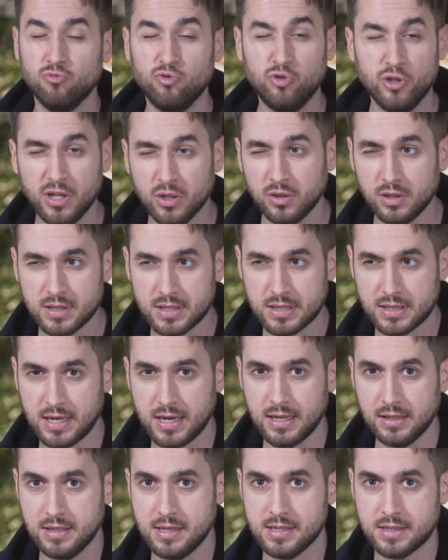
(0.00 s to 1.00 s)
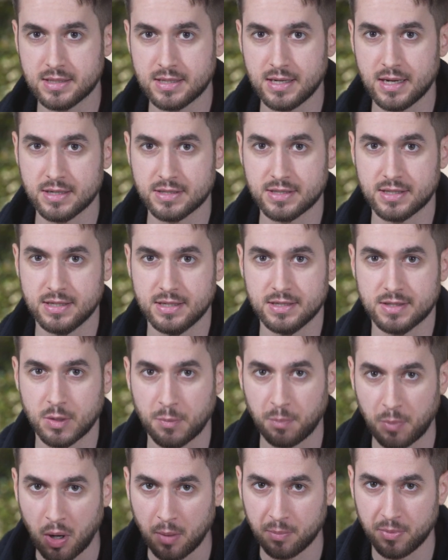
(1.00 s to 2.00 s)
Real estate listings is a
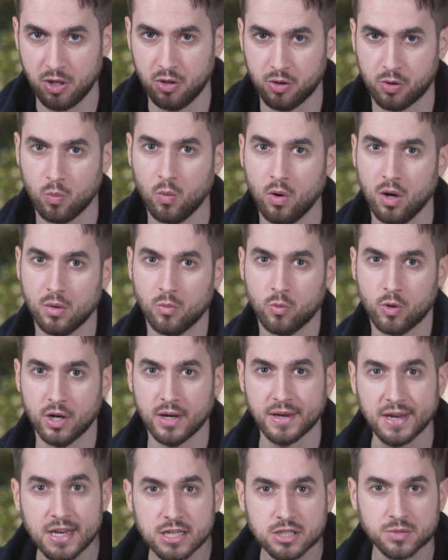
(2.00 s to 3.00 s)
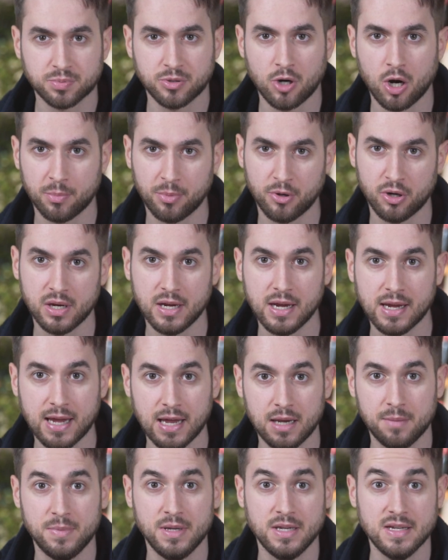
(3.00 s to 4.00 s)
popular one where each property
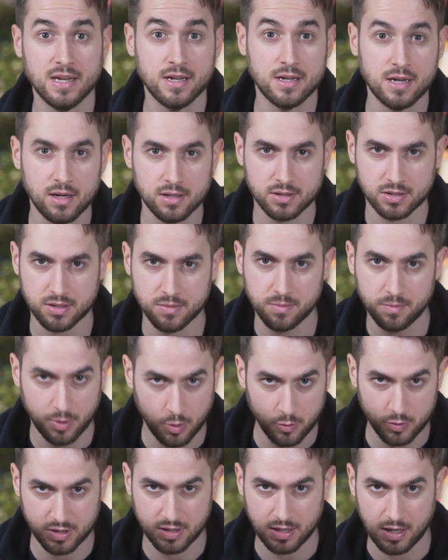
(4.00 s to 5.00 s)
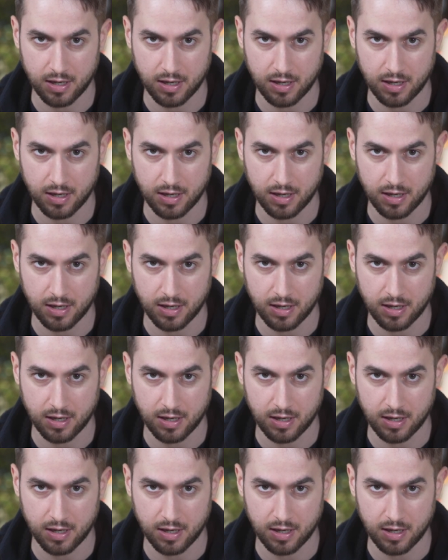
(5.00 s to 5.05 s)
can be a custom post